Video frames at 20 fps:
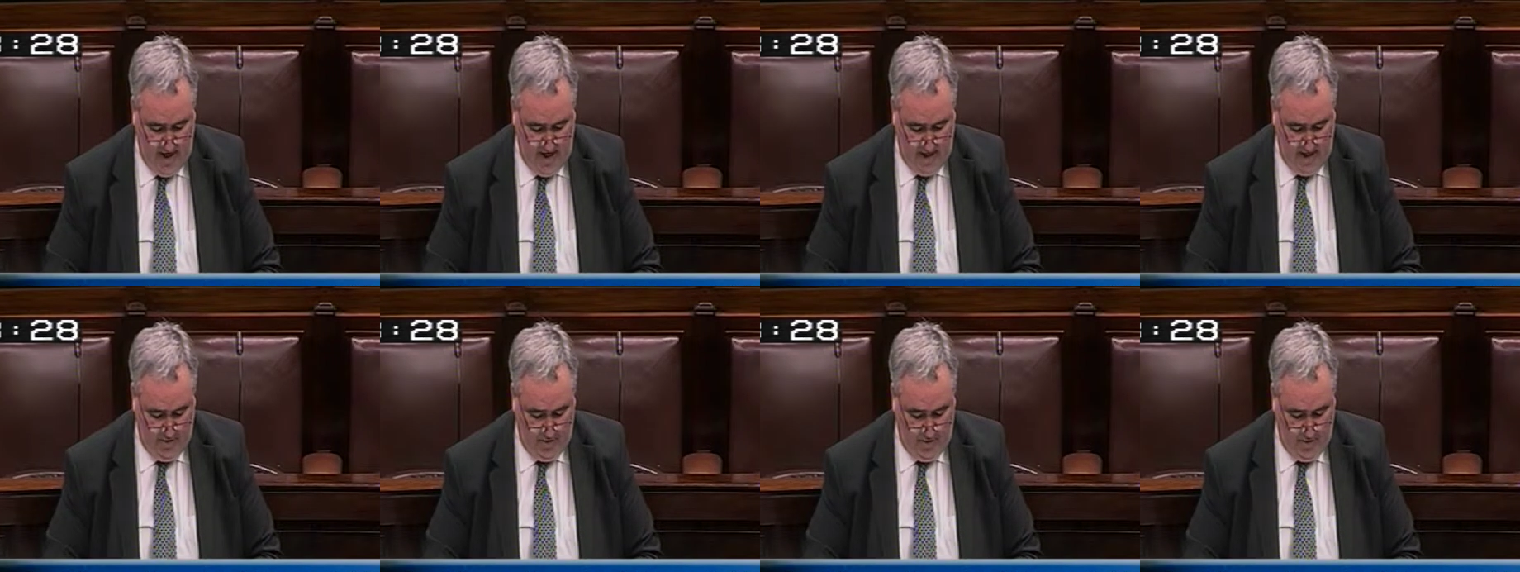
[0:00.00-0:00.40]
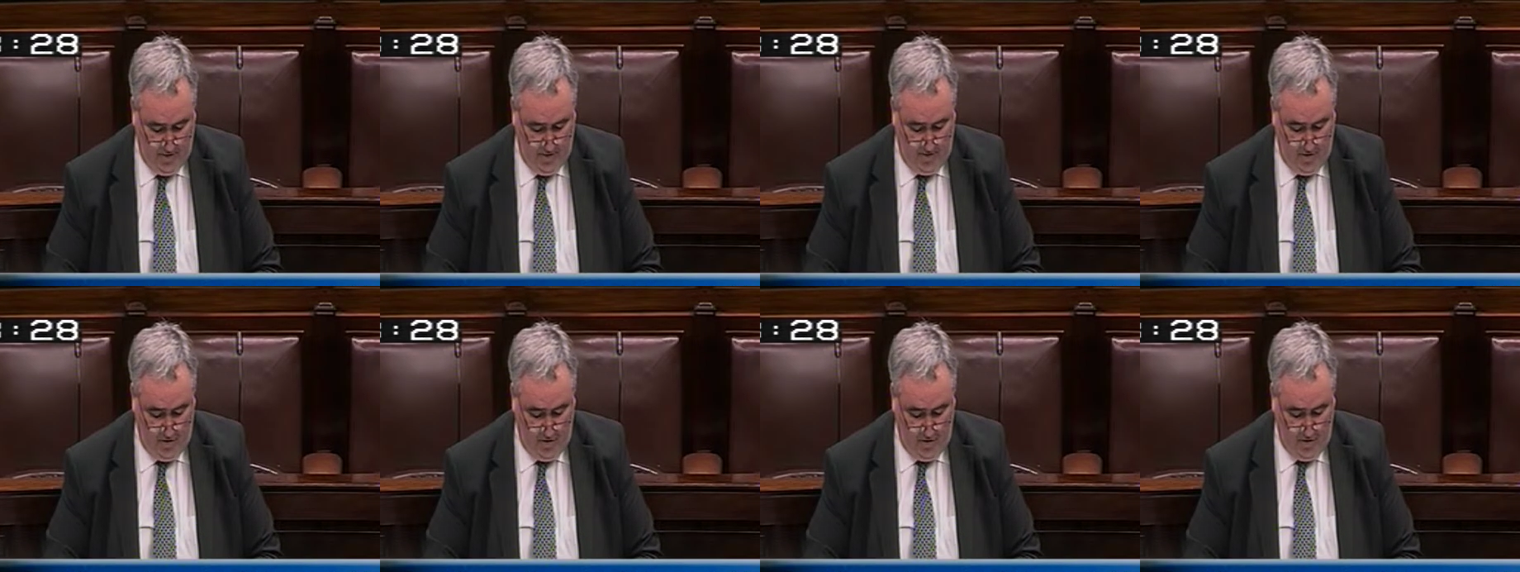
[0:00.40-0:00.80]
that we would
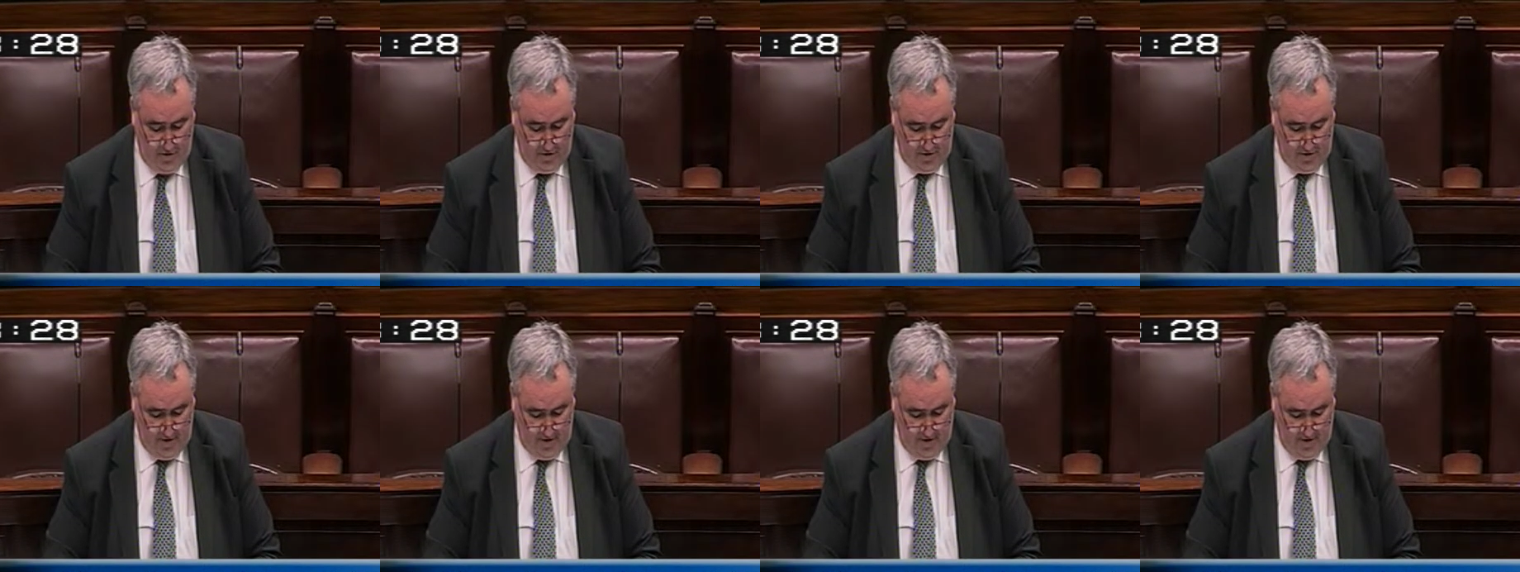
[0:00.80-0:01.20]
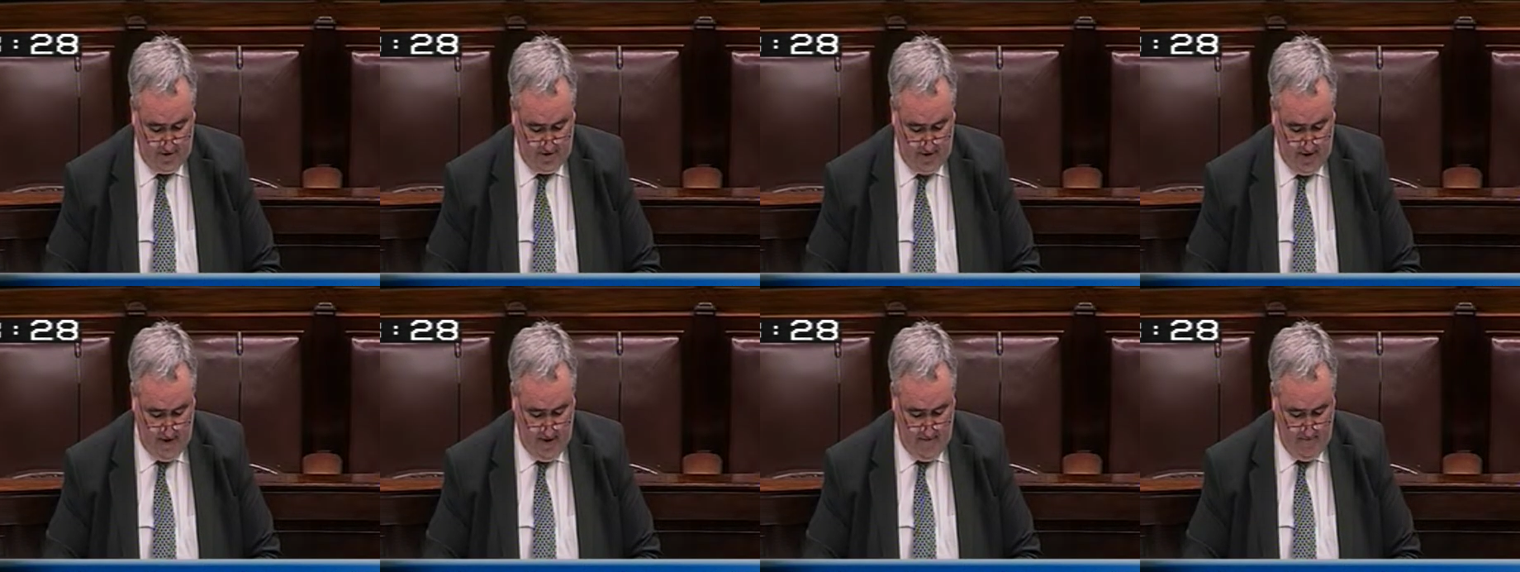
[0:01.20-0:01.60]
oppose
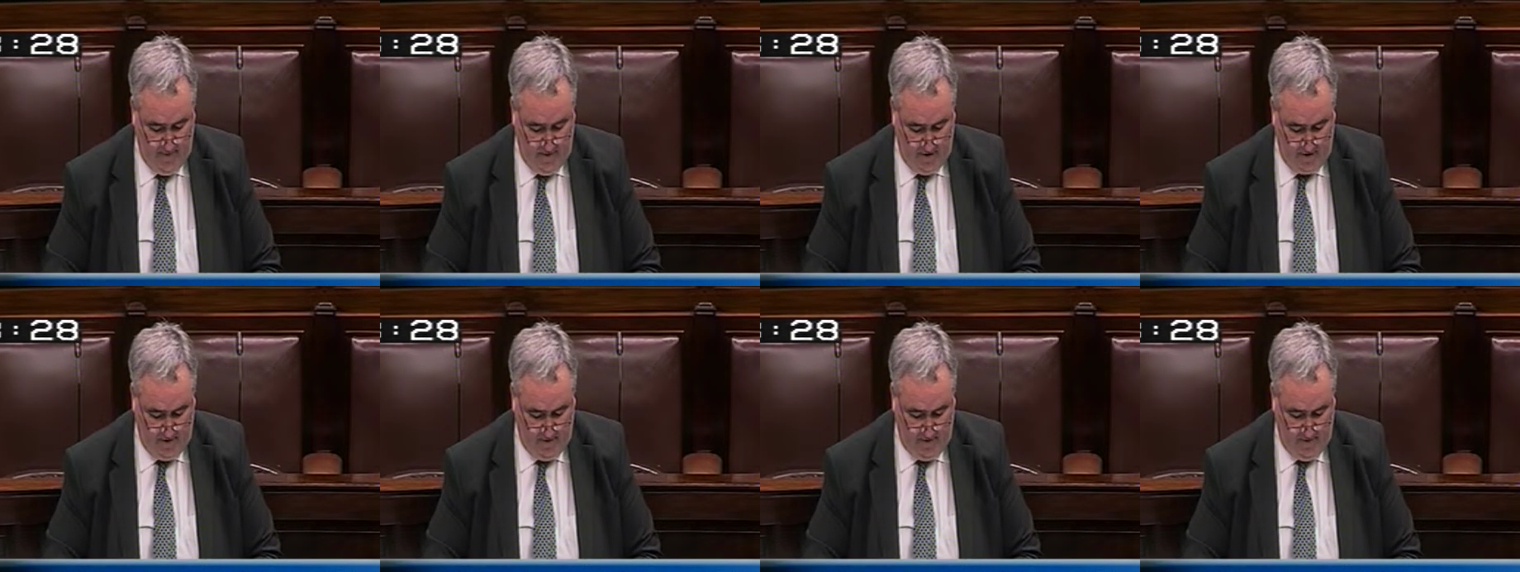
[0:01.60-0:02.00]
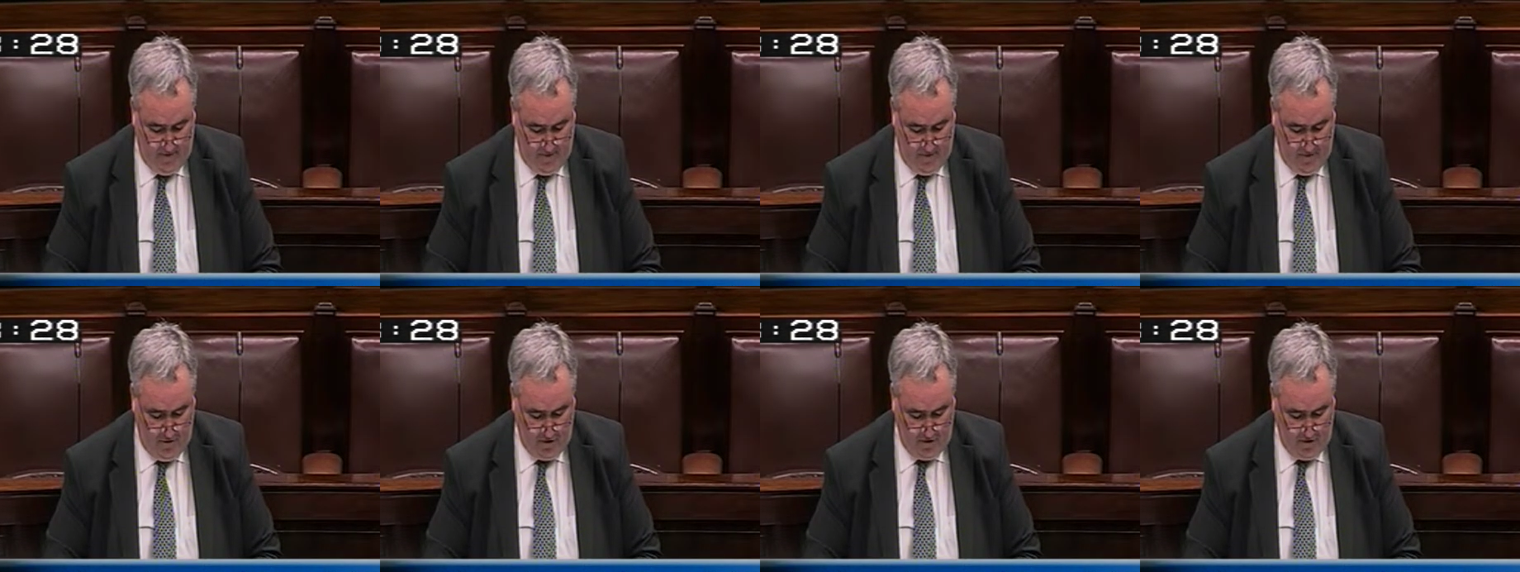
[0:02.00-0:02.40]
this miserable
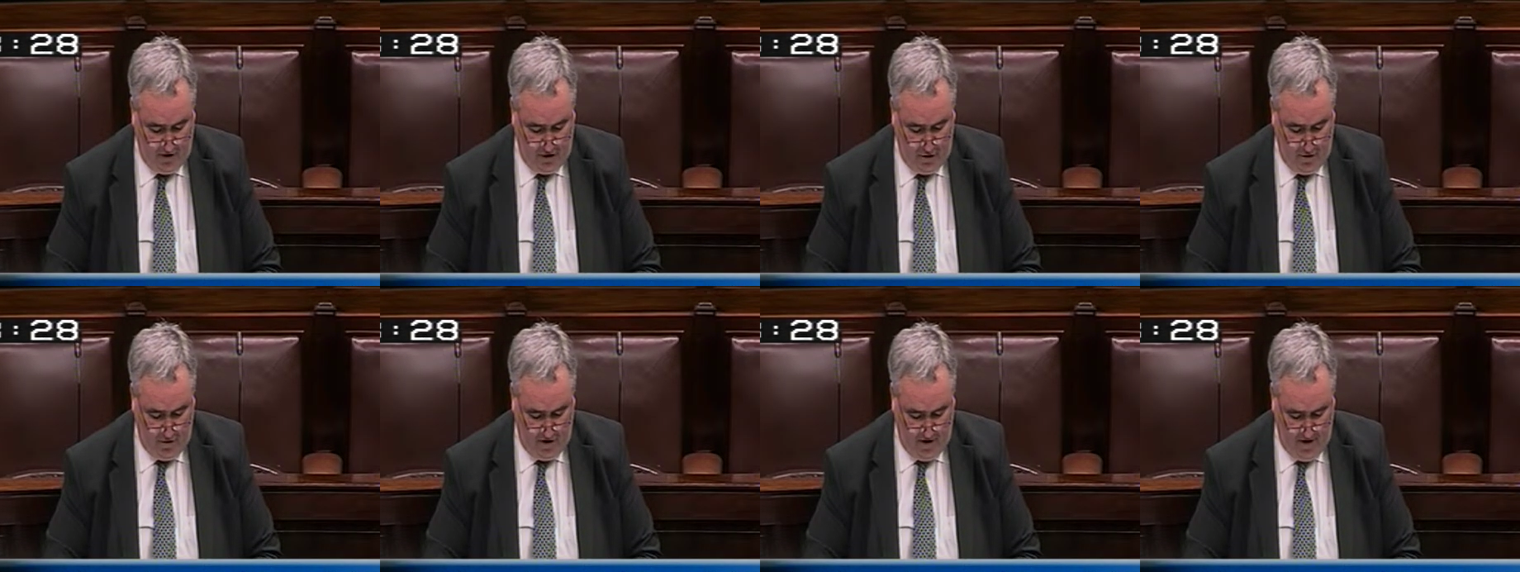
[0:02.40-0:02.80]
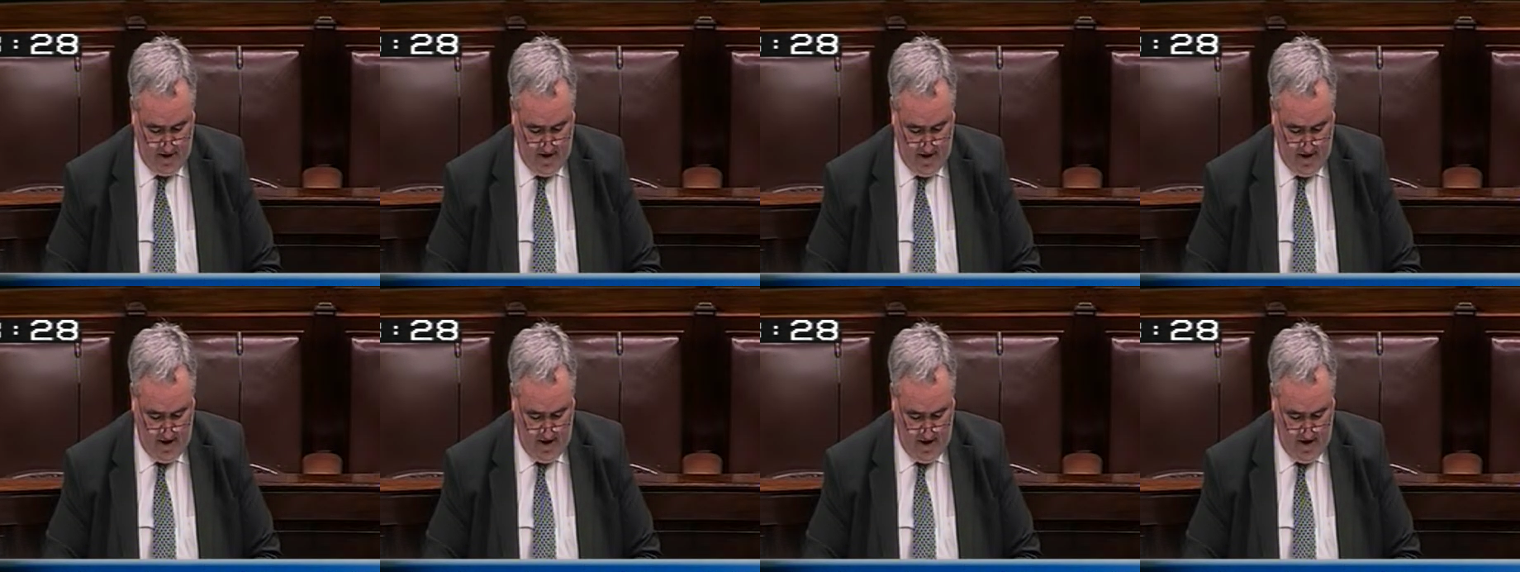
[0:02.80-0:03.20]
proposal tooth and
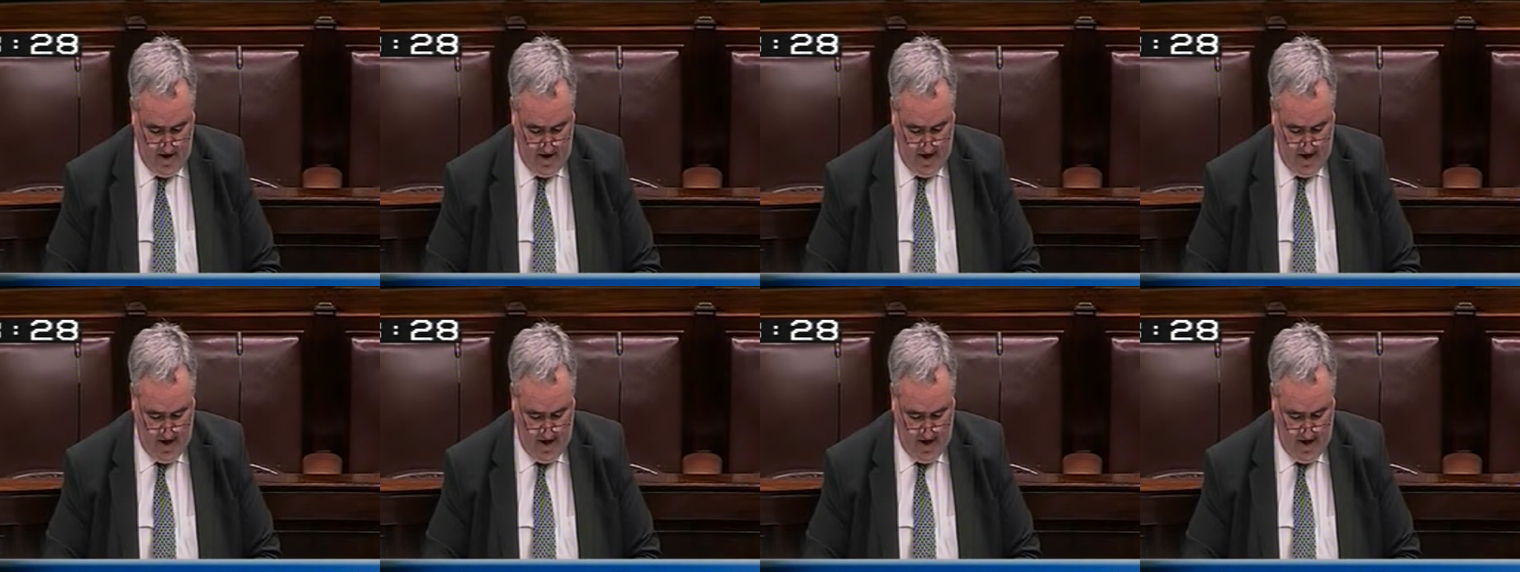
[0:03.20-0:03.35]
nail.